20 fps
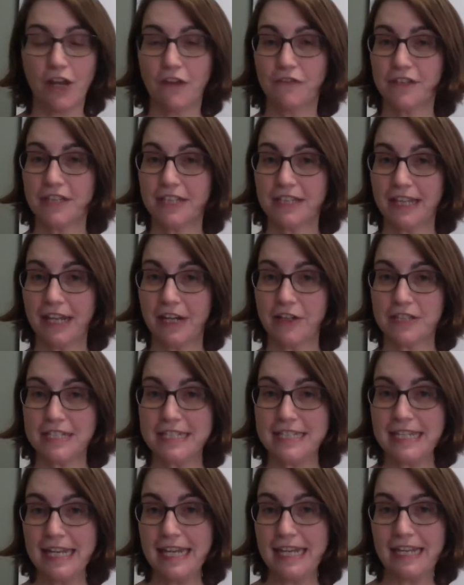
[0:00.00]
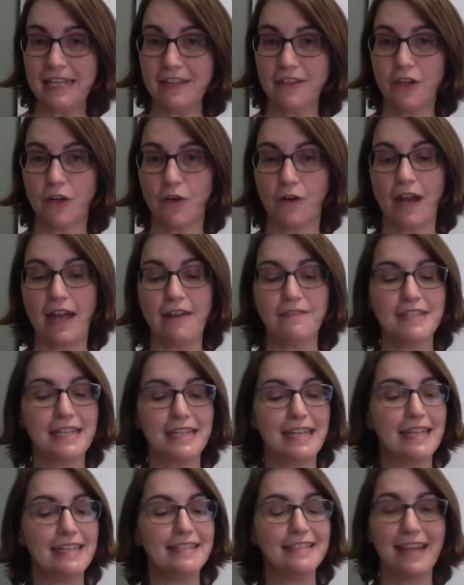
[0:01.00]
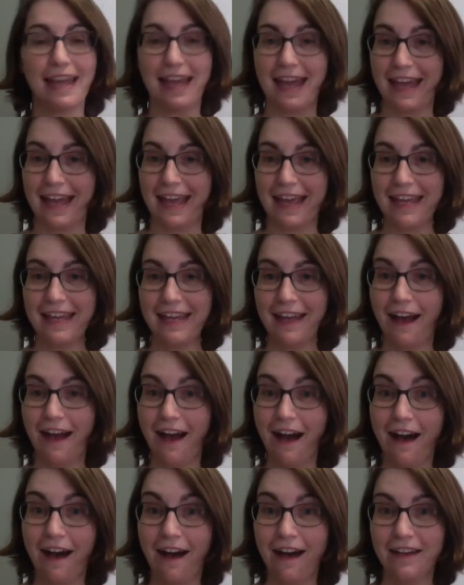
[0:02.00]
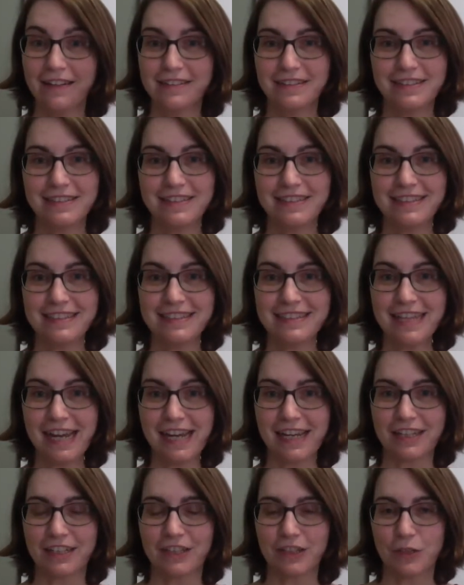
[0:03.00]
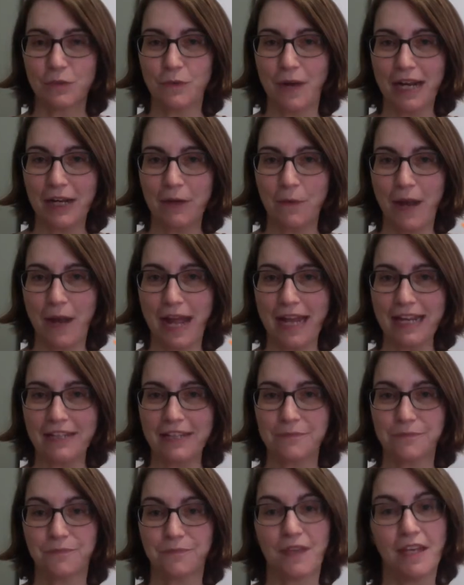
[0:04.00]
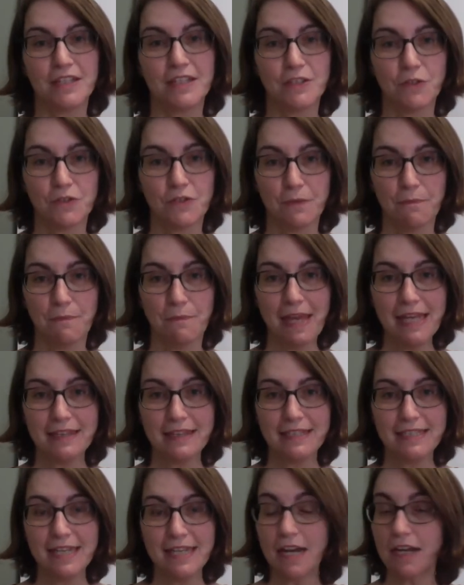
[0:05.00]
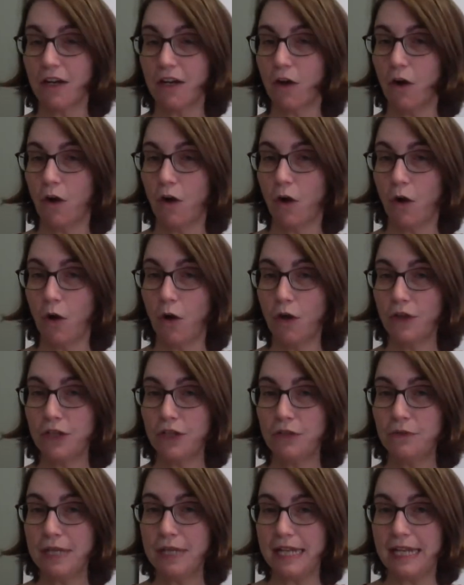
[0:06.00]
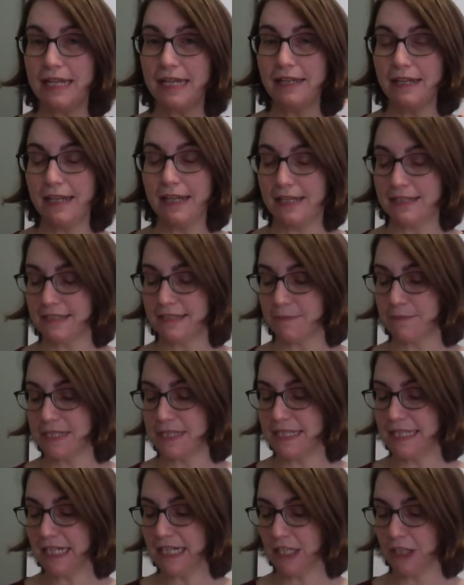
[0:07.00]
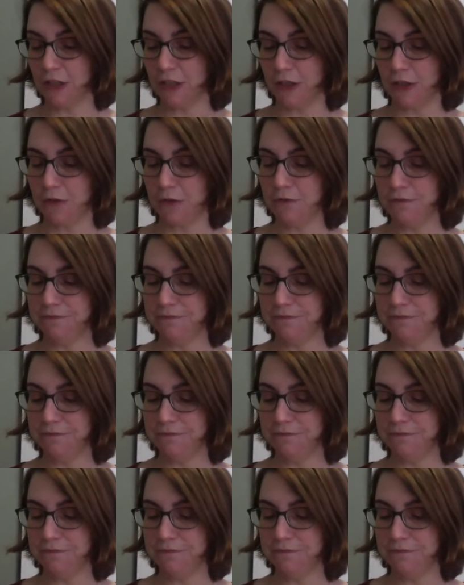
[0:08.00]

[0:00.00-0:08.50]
For the letter D, the craft is a duck. Quack, quack. So to make the duck, all you need is some stick glue.